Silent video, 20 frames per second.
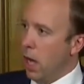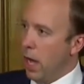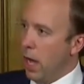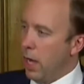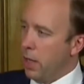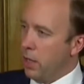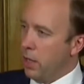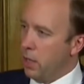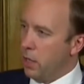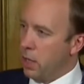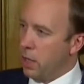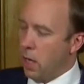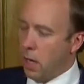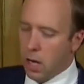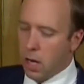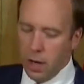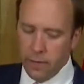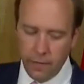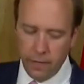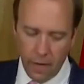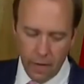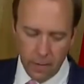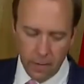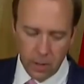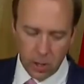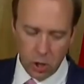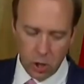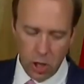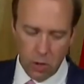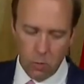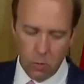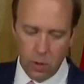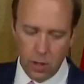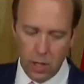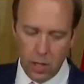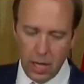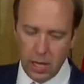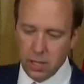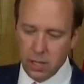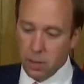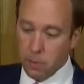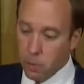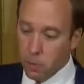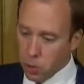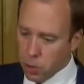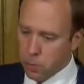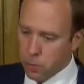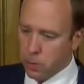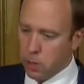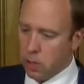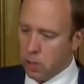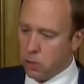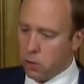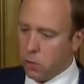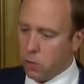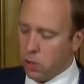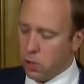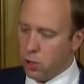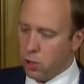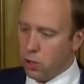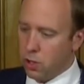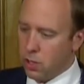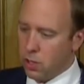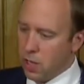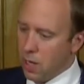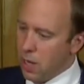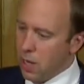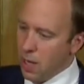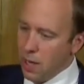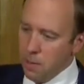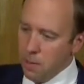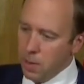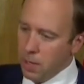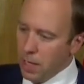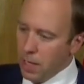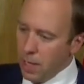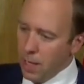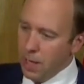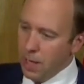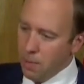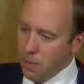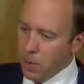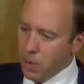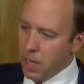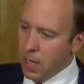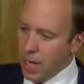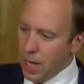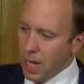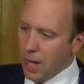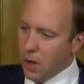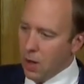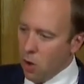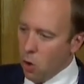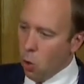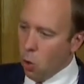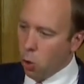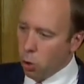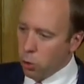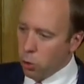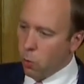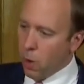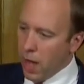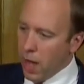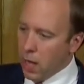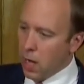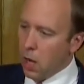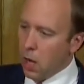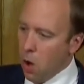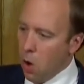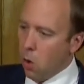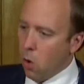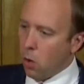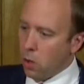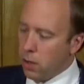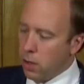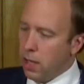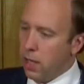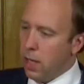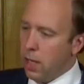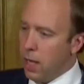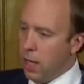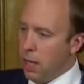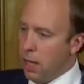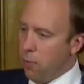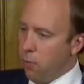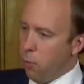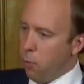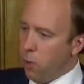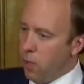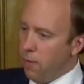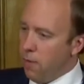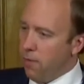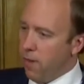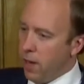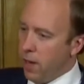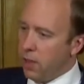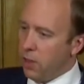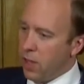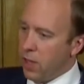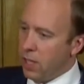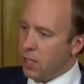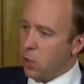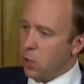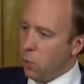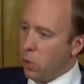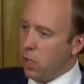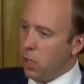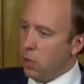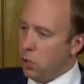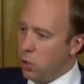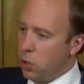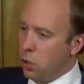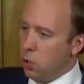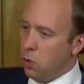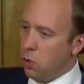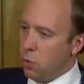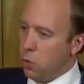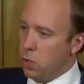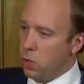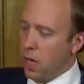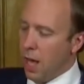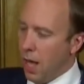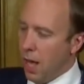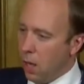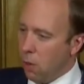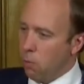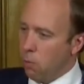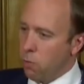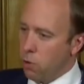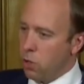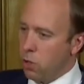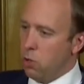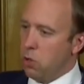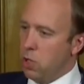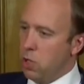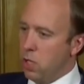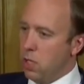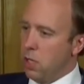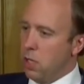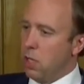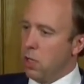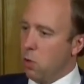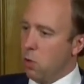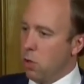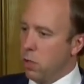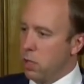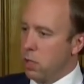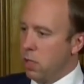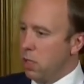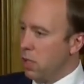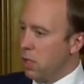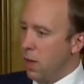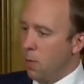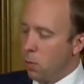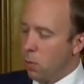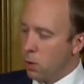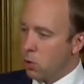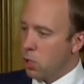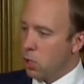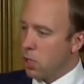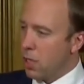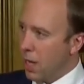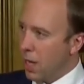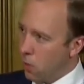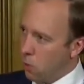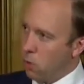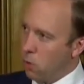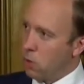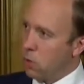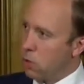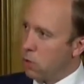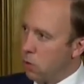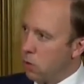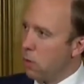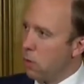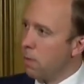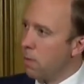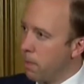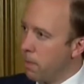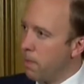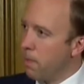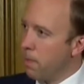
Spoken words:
I very much hope we can get to the bottom of those questions. But all the way along, if we find things that we can do to help reduce these inequalities, then we'll just get on and do them.